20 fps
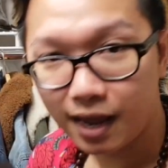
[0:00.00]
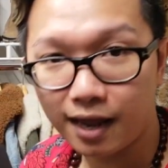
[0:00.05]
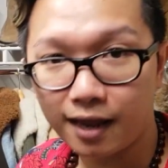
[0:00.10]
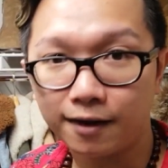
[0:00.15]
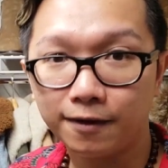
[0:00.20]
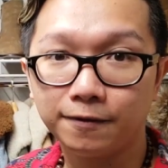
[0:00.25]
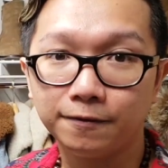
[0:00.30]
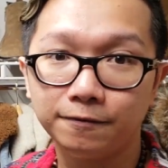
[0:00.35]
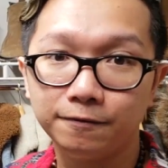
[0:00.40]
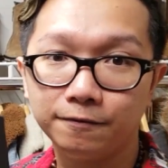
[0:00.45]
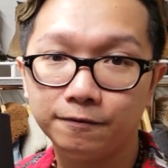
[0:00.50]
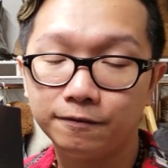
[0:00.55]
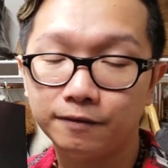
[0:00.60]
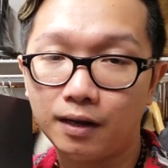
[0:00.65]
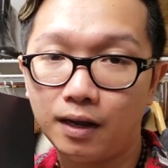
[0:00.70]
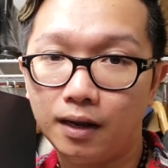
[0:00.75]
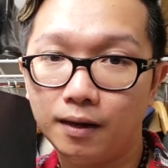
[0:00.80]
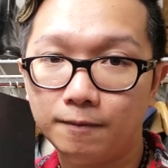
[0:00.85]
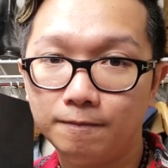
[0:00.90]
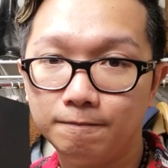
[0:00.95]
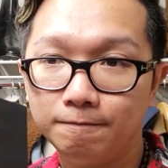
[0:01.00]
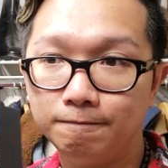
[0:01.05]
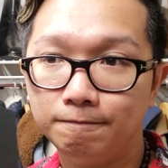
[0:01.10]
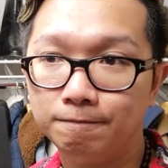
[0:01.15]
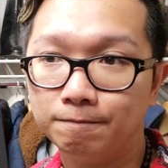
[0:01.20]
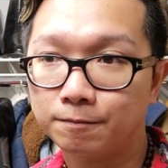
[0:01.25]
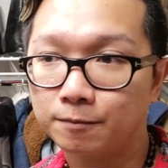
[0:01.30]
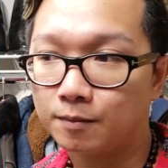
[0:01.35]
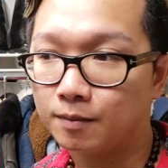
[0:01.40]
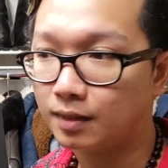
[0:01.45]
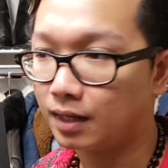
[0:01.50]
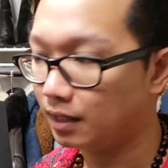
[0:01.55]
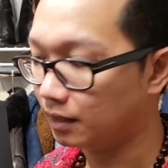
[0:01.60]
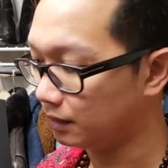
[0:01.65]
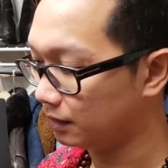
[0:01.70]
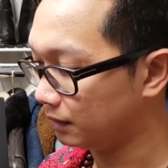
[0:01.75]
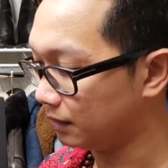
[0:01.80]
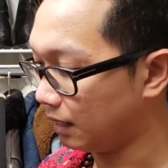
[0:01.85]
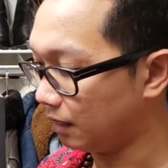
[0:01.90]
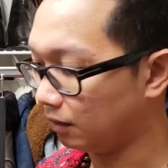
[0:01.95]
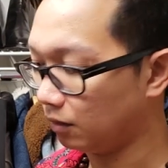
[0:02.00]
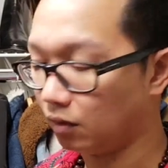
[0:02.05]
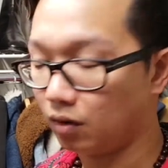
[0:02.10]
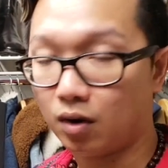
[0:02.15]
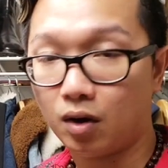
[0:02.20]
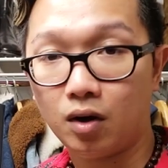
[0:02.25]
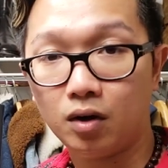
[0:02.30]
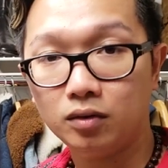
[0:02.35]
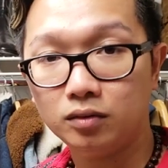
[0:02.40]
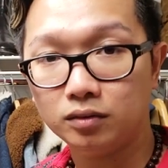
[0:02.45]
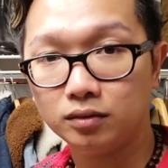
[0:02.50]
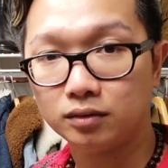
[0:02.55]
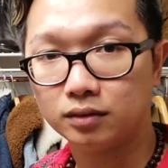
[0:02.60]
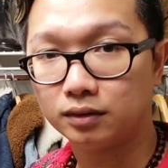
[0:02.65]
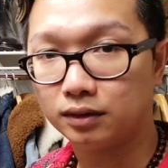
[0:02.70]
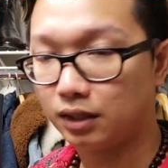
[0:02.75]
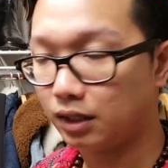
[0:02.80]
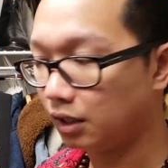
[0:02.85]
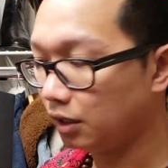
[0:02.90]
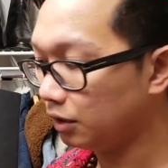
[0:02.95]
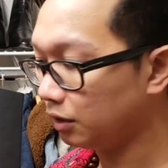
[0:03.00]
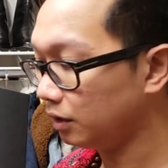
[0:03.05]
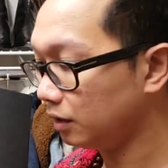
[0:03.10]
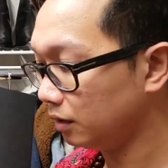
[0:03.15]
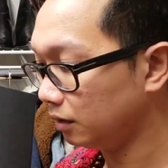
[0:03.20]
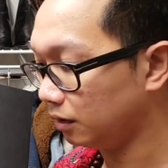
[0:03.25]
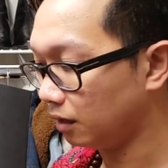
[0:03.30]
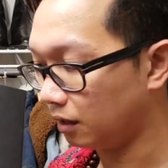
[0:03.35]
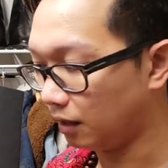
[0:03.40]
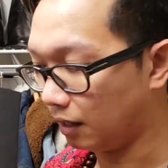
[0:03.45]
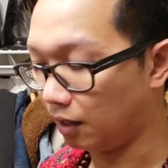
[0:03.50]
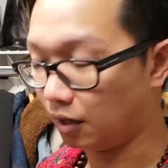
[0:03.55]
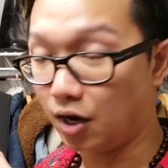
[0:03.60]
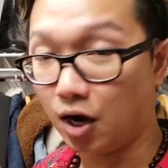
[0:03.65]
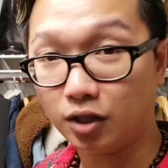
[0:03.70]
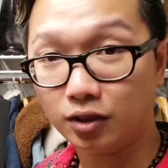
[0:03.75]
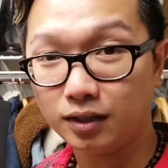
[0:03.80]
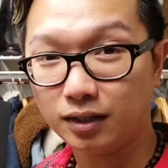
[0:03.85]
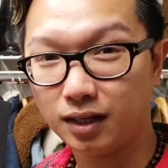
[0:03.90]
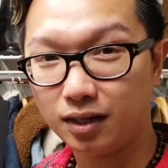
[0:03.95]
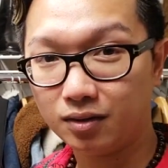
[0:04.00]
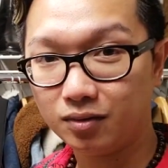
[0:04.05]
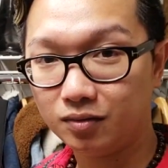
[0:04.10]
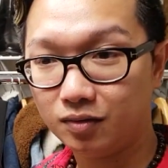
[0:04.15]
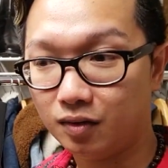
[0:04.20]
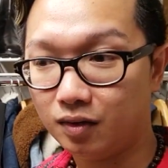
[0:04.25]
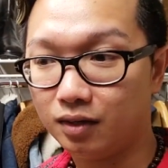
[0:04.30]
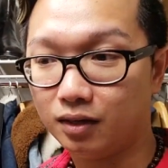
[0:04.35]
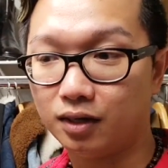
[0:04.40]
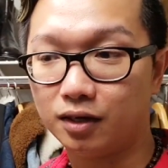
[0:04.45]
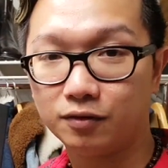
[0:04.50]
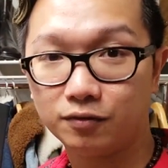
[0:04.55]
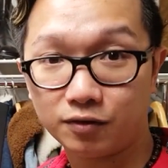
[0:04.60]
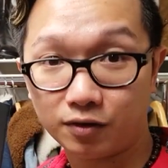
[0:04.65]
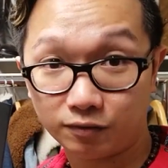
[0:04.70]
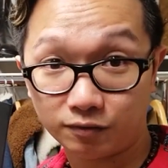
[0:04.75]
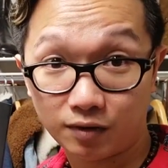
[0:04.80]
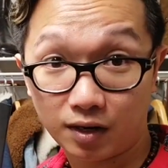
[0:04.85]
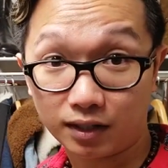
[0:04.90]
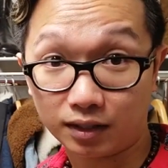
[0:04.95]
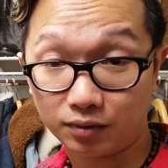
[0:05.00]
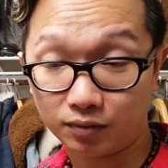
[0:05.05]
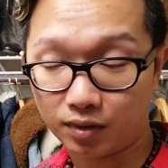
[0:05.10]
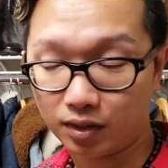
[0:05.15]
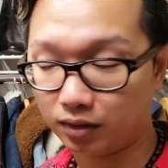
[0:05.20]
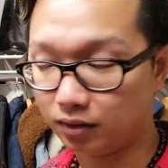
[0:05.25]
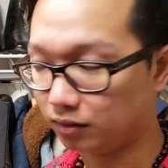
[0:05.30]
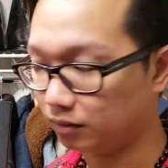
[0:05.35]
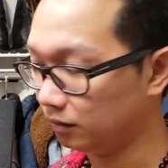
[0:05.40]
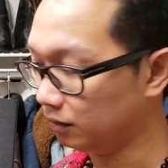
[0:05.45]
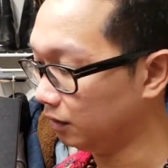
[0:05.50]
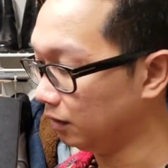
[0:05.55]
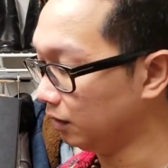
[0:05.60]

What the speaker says: have Saint Laurent here and nothing else, it's from Vaccarello.